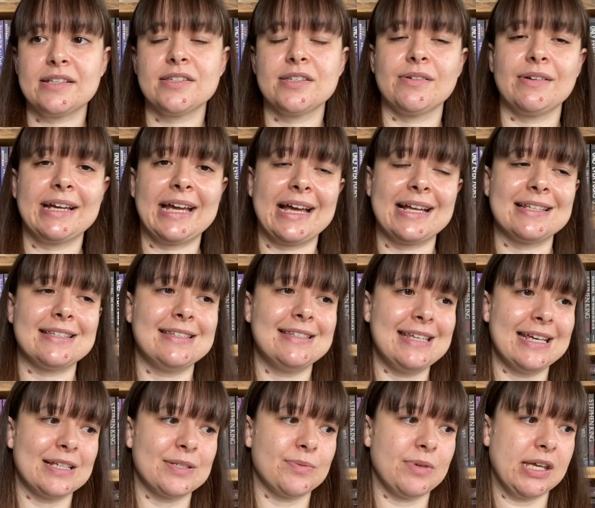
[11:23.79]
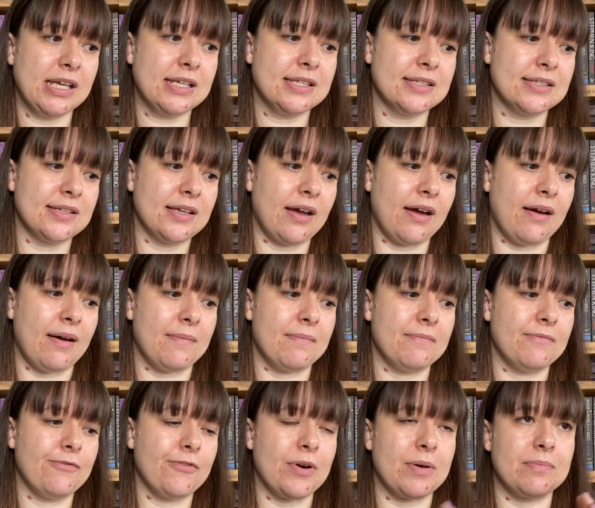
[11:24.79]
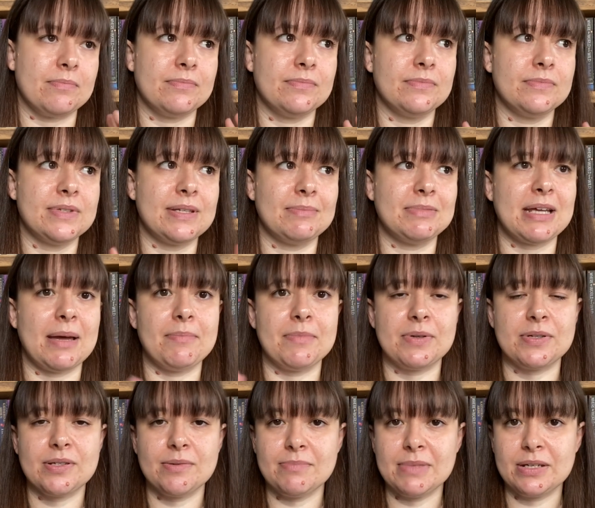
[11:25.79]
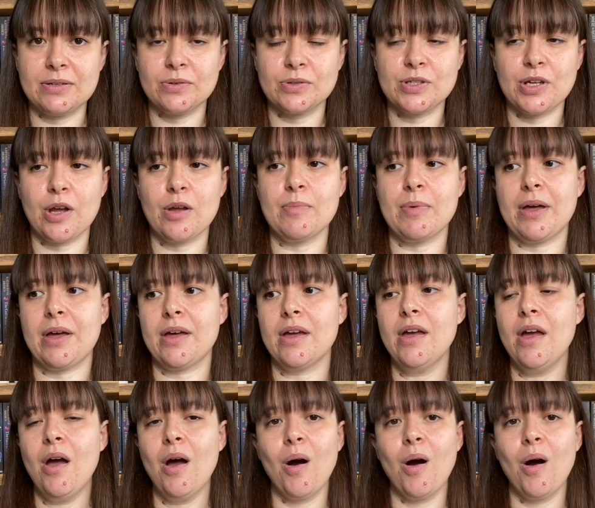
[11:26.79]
So I had 6 weeks from September to mid-October